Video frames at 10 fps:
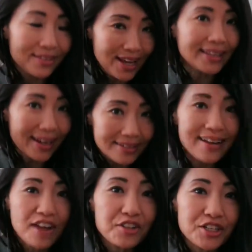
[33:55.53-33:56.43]
You got that
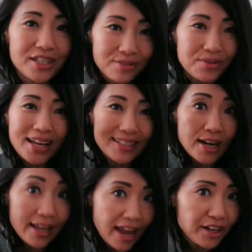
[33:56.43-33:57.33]
energy, right? It's
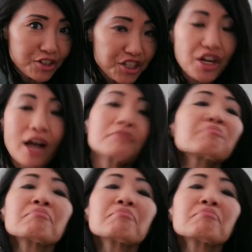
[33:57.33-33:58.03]
like energy shot.